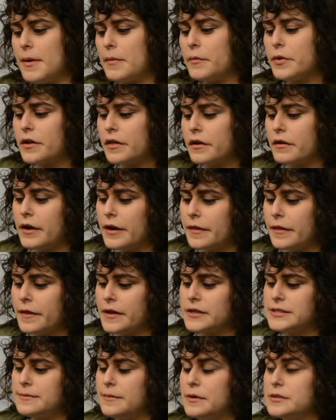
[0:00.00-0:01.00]
And one of the great
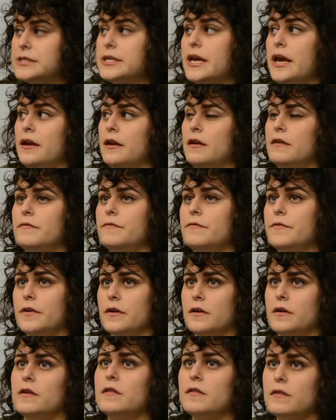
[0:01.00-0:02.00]
things about skating
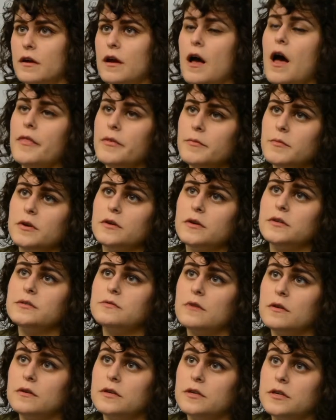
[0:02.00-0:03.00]
for the Gotham Girls
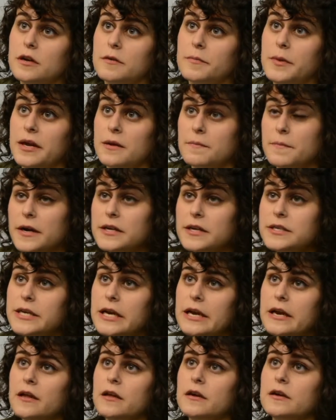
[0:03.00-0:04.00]
Roller Derby in
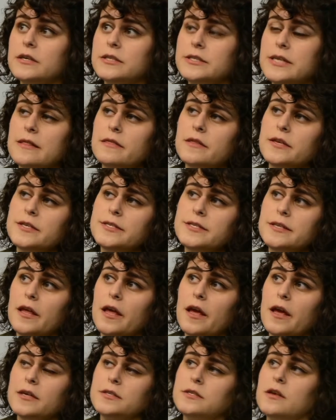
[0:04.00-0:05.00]
particular is that this
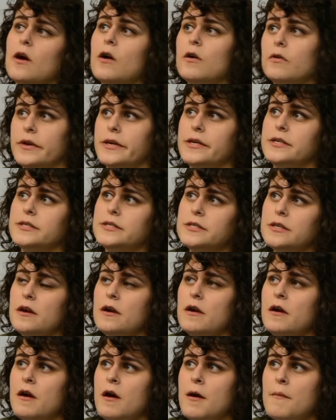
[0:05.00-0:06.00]
league has always
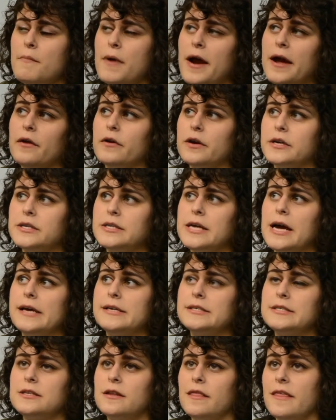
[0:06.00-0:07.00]

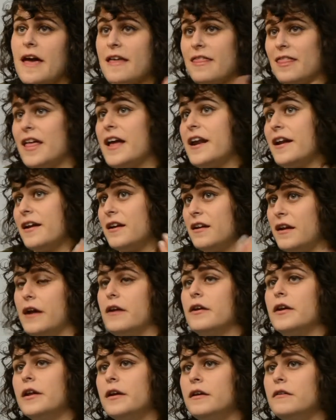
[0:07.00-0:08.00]
prioritized the athletic
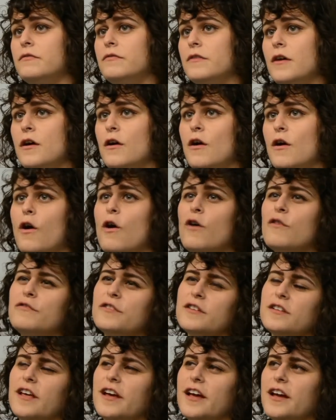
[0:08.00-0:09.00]
narrative
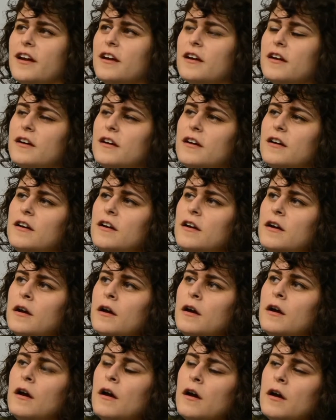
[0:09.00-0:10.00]
over, like,
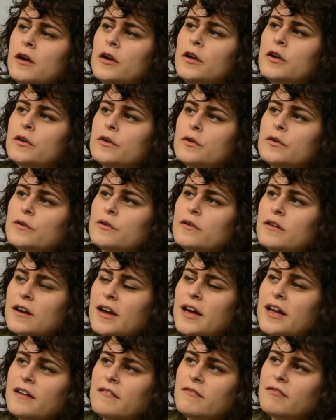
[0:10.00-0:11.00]
you know,
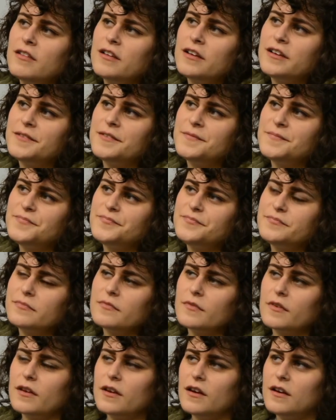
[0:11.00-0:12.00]
kind of the
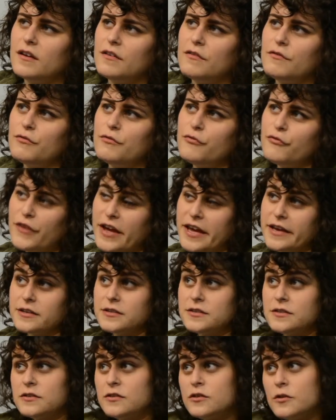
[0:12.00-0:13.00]
fake
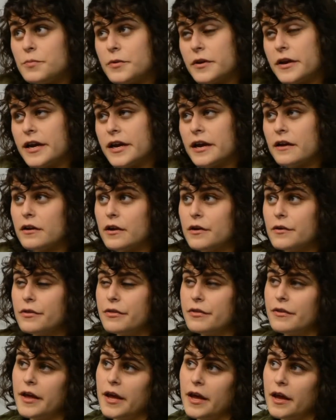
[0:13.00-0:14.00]
superhero
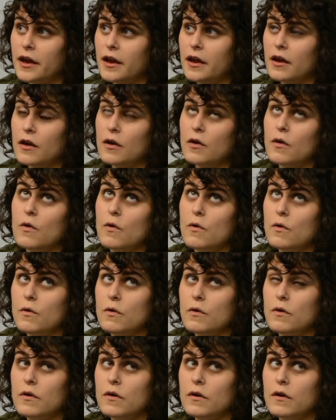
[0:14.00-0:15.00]
thing
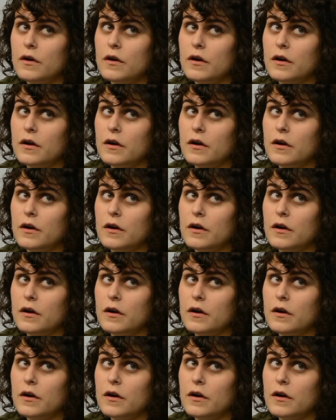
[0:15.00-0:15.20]
or